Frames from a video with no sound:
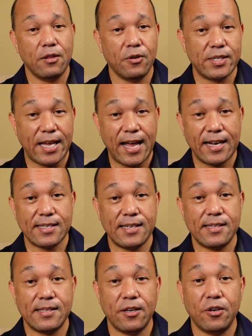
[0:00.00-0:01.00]
there's
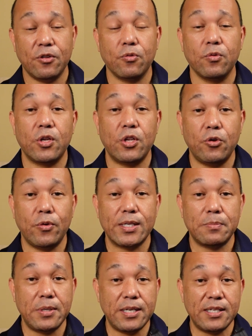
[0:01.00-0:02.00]
access there through the
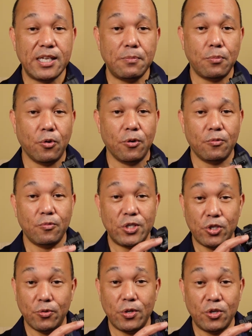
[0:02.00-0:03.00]
USB-C port,
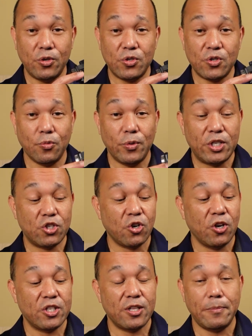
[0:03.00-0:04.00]
which you would use to
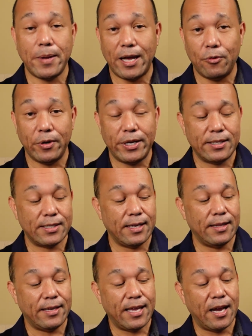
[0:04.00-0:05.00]
recharge the battery
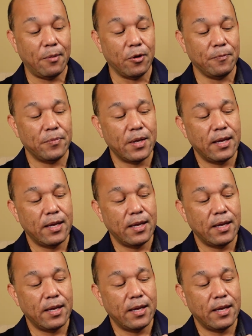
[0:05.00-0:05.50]
inside the camera.